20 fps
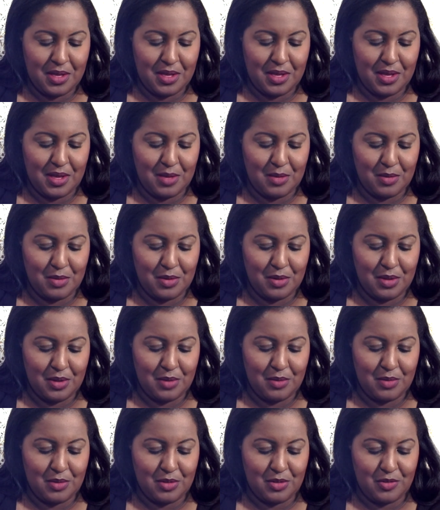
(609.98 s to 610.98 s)
I
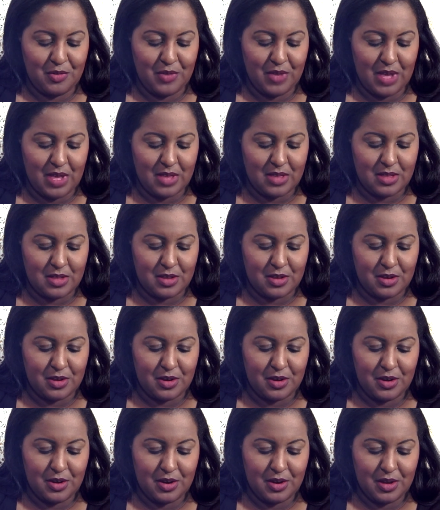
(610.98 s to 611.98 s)
went too fast there.
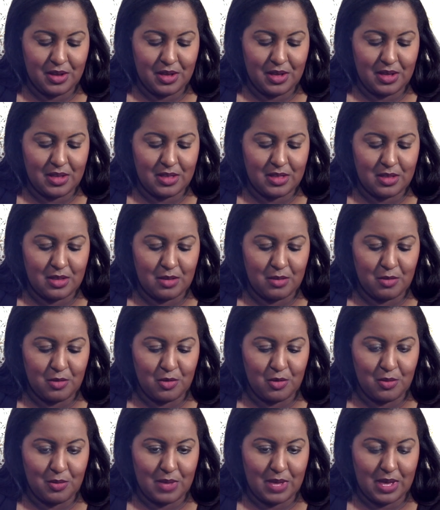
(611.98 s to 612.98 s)
So I'm
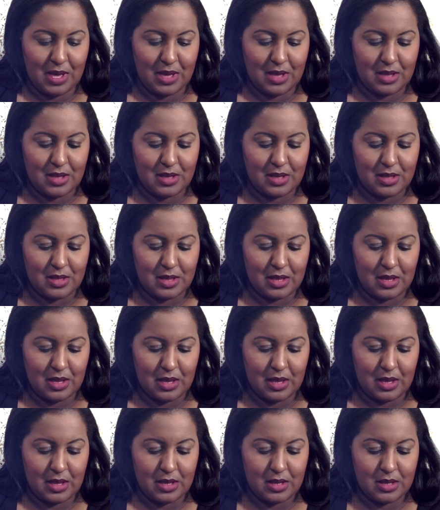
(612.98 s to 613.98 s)
going back because I
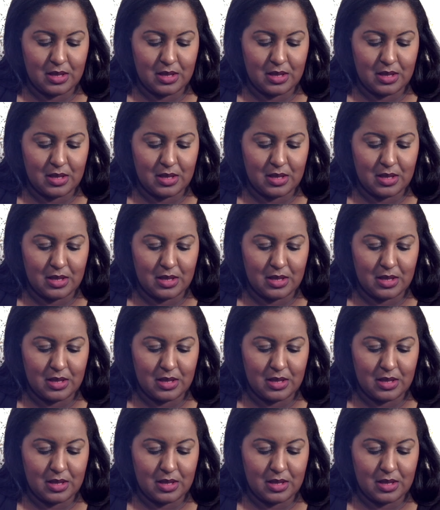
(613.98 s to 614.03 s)
can't.